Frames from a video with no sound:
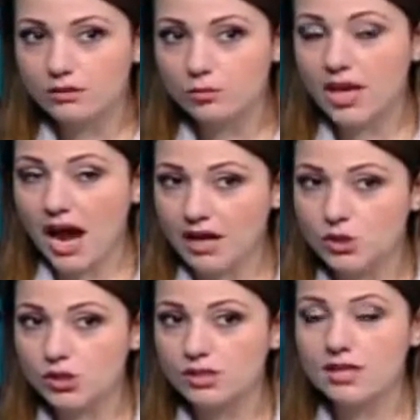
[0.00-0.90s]
would
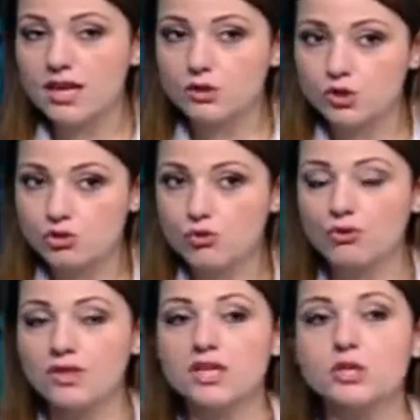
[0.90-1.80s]
actually
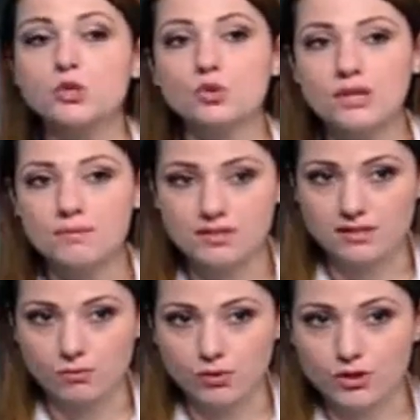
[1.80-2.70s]
ensure that
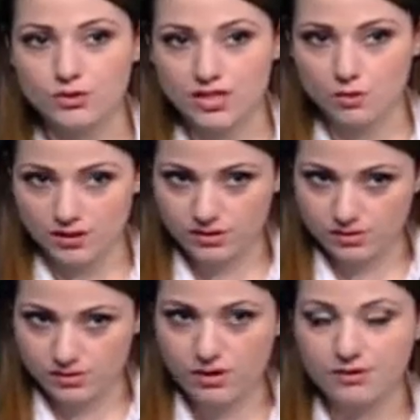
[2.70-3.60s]
extremism, when you see
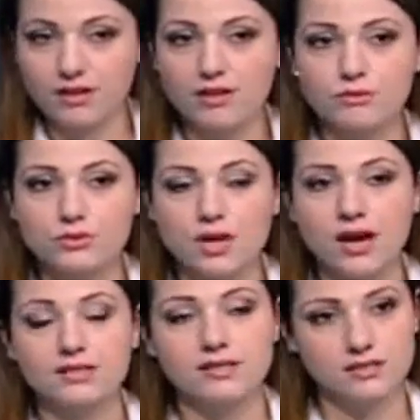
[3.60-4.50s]
what's on the other
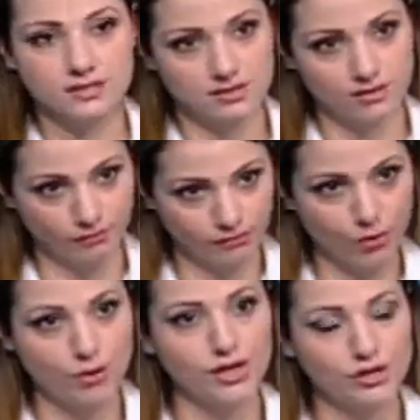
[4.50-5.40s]
side, doesn't
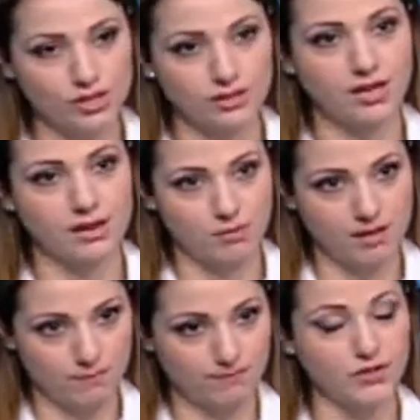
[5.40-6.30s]
flourish and can
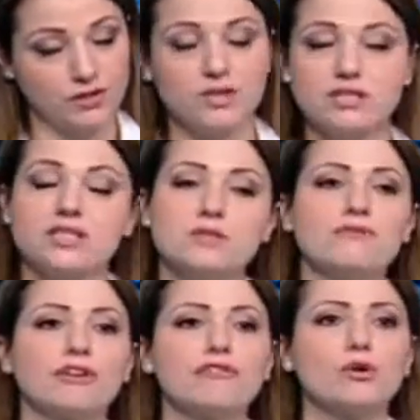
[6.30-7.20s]
be, he's
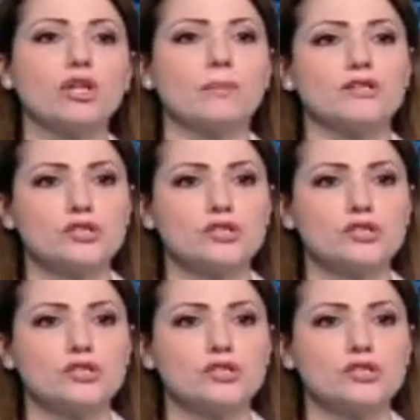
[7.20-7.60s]
been very vocal about